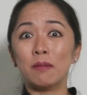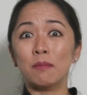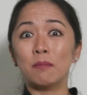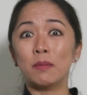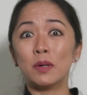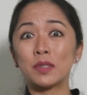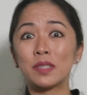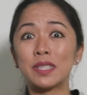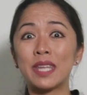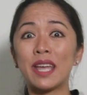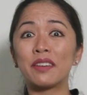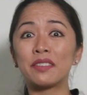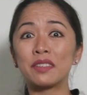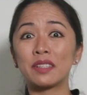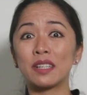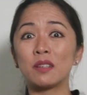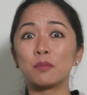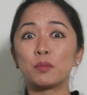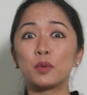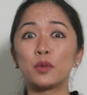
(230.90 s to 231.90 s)
most
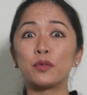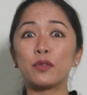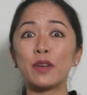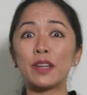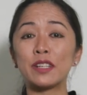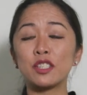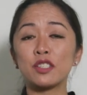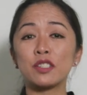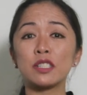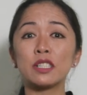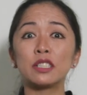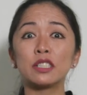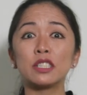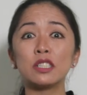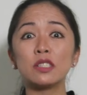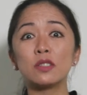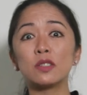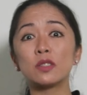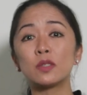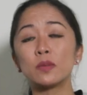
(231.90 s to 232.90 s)
healthcare professionals
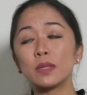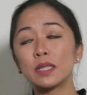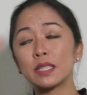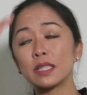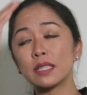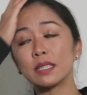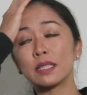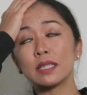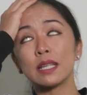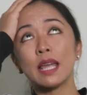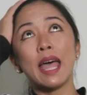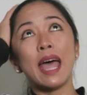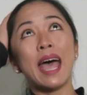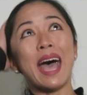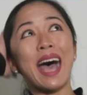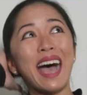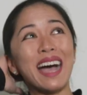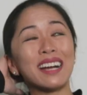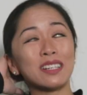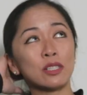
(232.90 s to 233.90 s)
use, which is
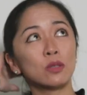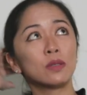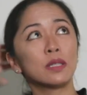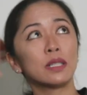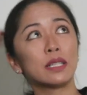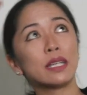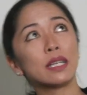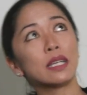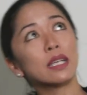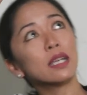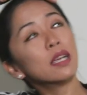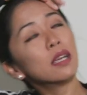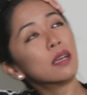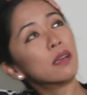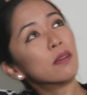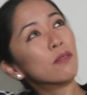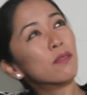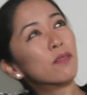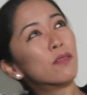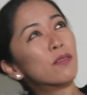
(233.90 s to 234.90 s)
actually
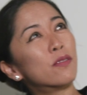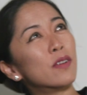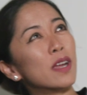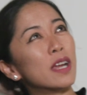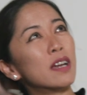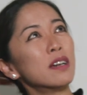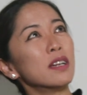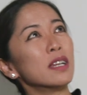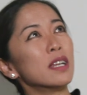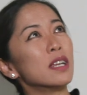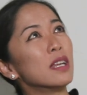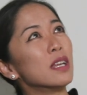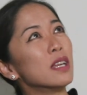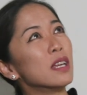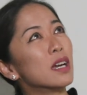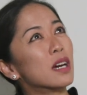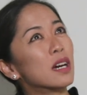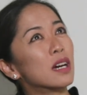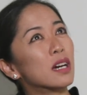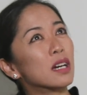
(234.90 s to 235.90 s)

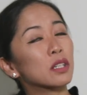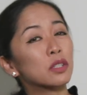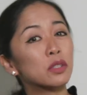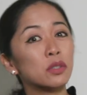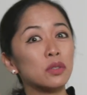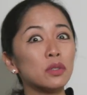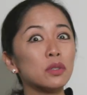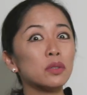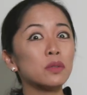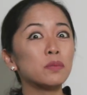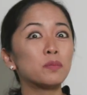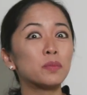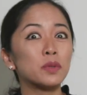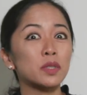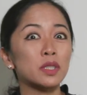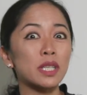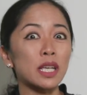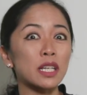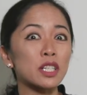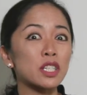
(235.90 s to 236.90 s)
very good
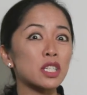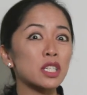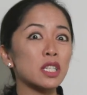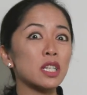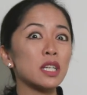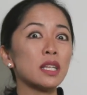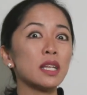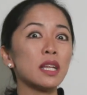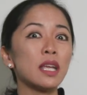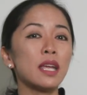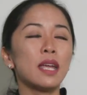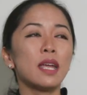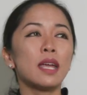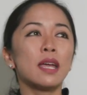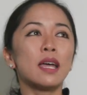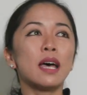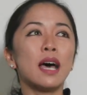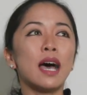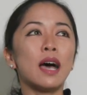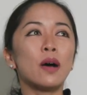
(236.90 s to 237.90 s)
protection.
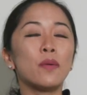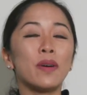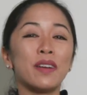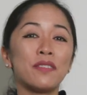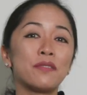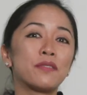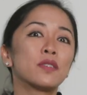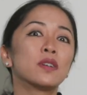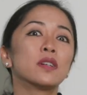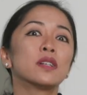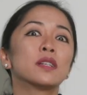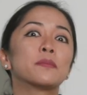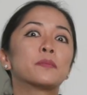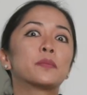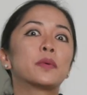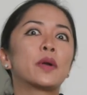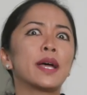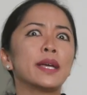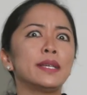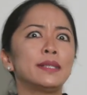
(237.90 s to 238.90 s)
However, the
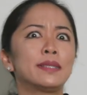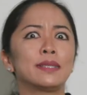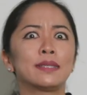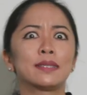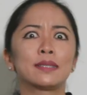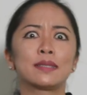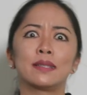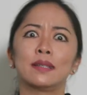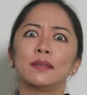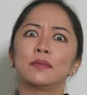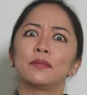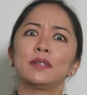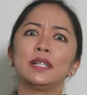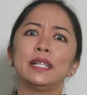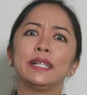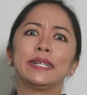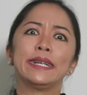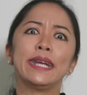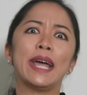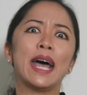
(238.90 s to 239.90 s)
price is really